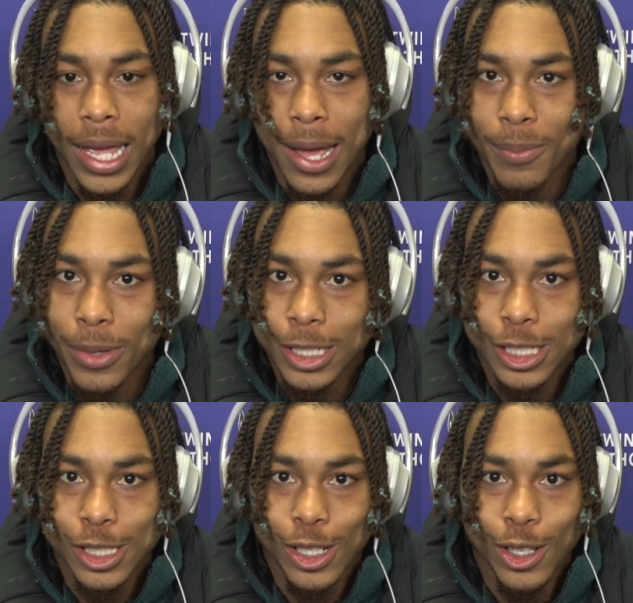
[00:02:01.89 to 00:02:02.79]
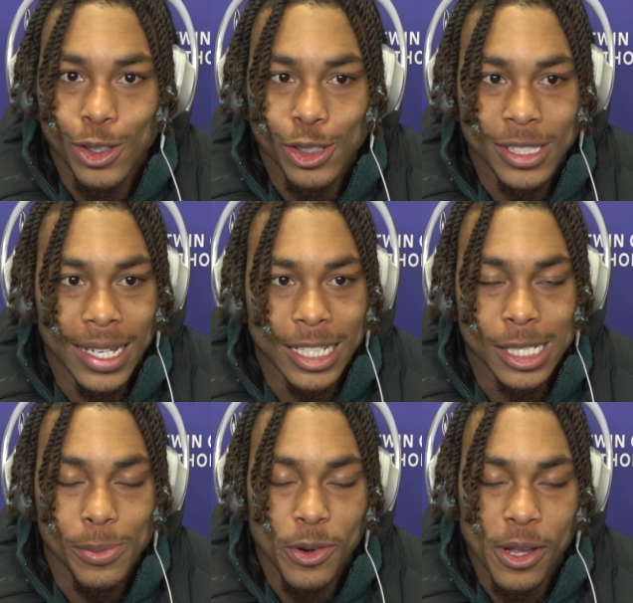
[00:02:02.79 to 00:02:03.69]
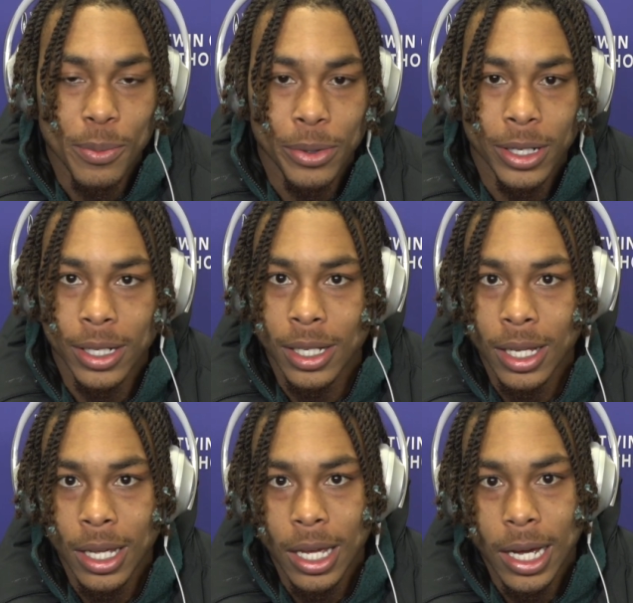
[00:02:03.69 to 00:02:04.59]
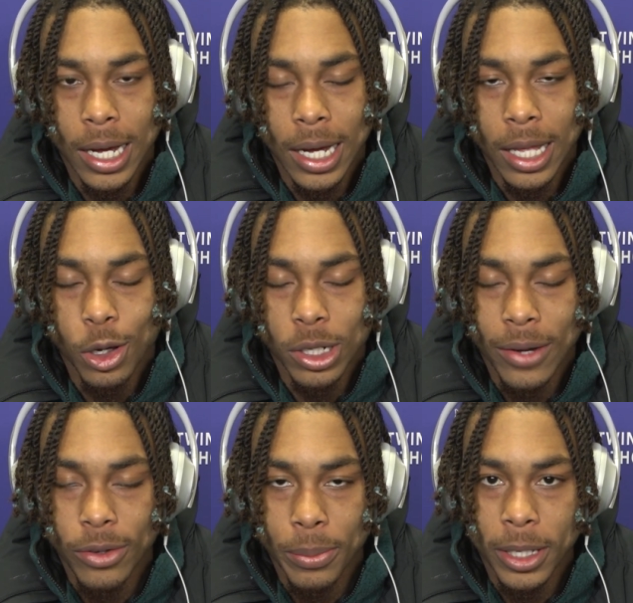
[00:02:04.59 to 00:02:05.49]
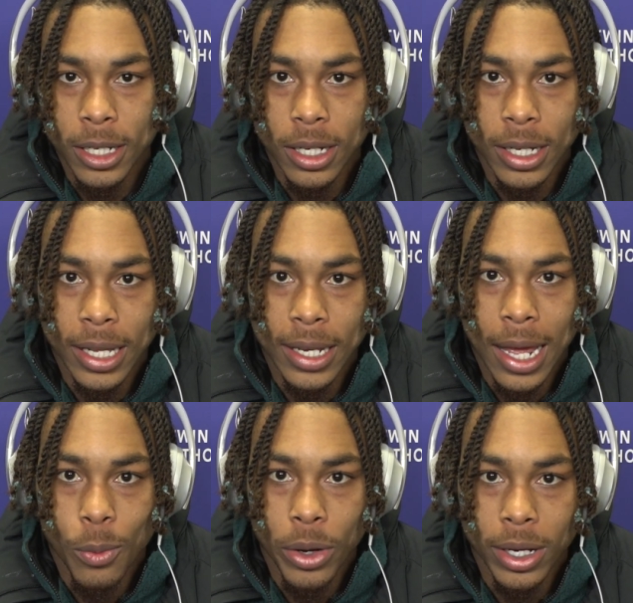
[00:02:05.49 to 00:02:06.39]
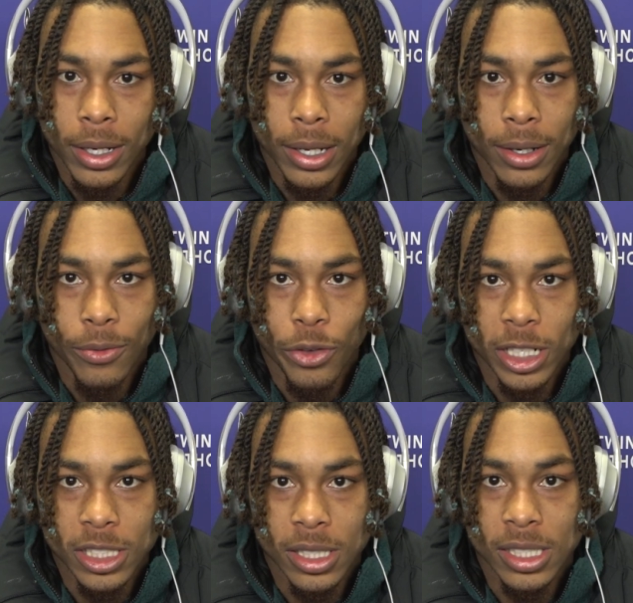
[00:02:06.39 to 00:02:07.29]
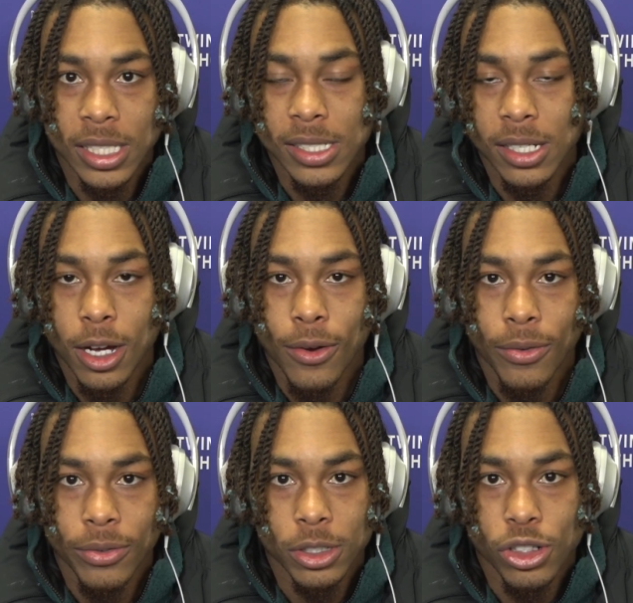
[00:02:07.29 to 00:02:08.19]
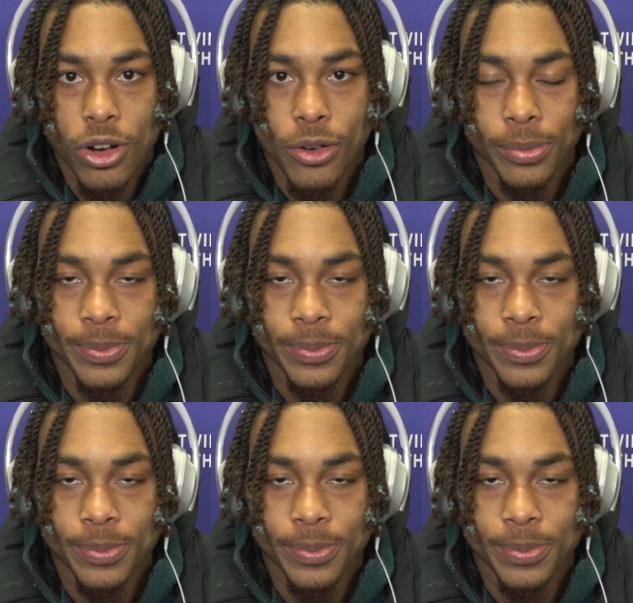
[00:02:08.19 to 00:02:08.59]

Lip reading: have much to lose at this point, but it'll definitely be good getting that win and finish the season off strong.